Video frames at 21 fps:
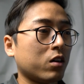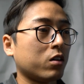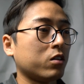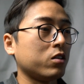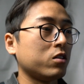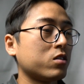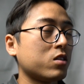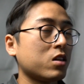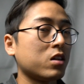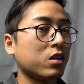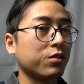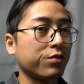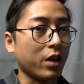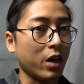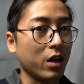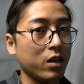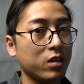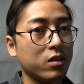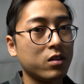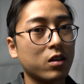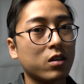instead of
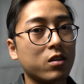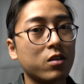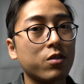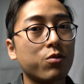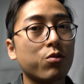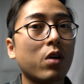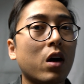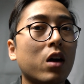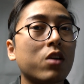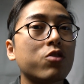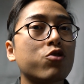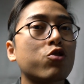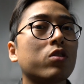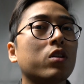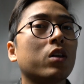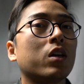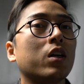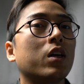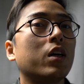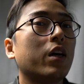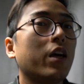A6200,
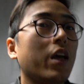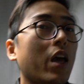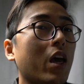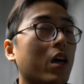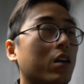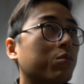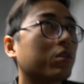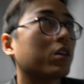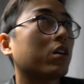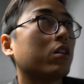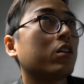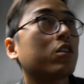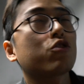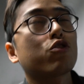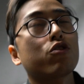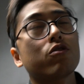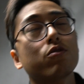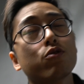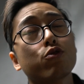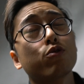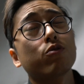and I'm gonna
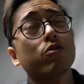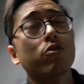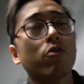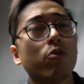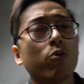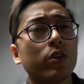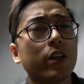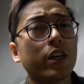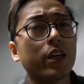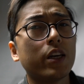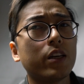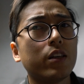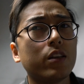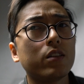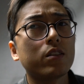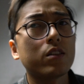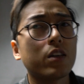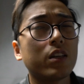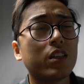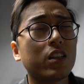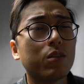shoot only
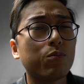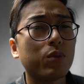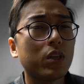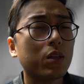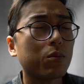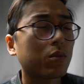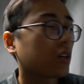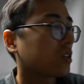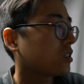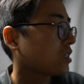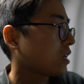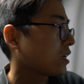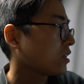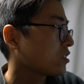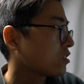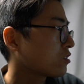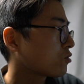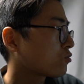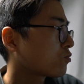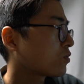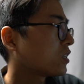1080p because I
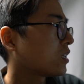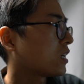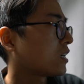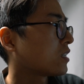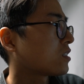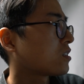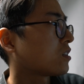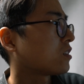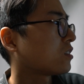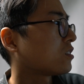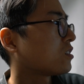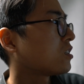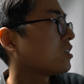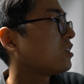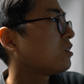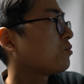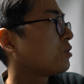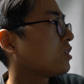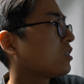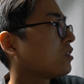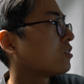just realized that
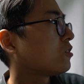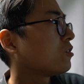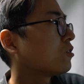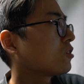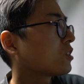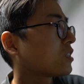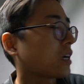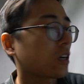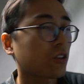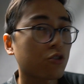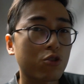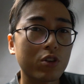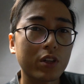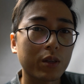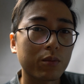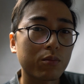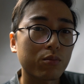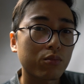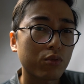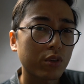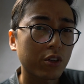1080p looks actually
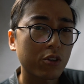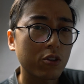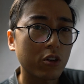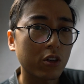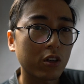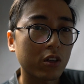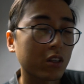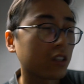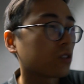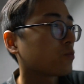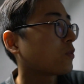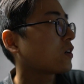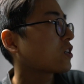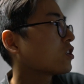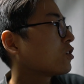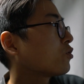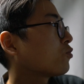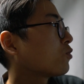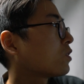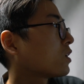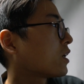pretty good,
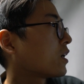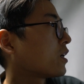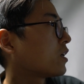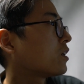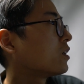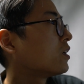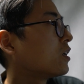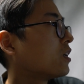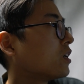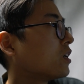especially when I